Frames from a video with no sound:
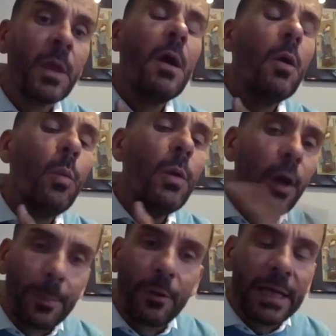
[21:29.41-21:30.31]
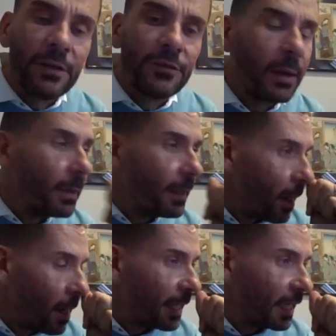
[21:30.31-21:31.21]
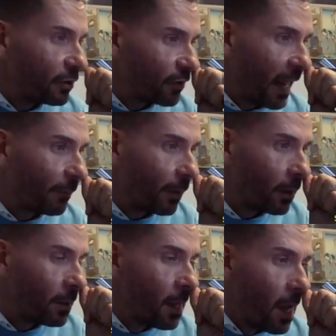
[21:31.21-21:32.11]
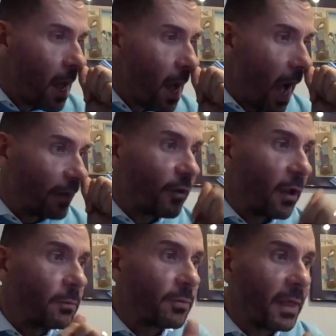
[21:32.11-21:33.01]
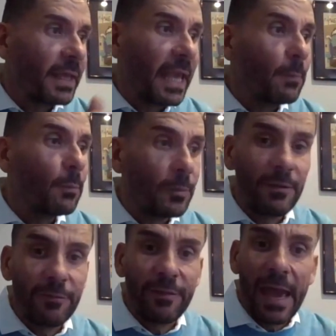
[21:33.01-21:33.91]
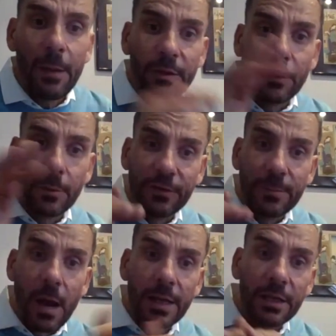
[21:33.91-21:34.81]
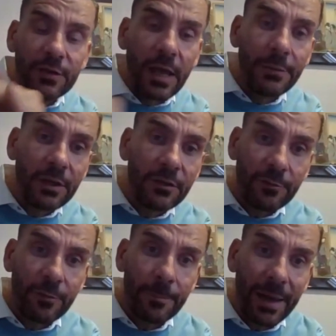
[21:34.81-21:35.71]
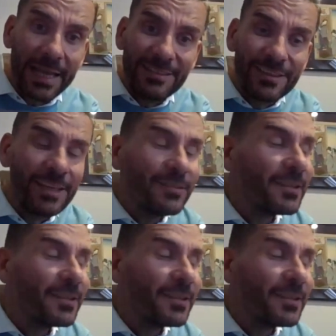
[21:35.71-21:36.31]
We operate in so many markets, Sharon. I don't think it would be fair, with obviously markets going at different paces.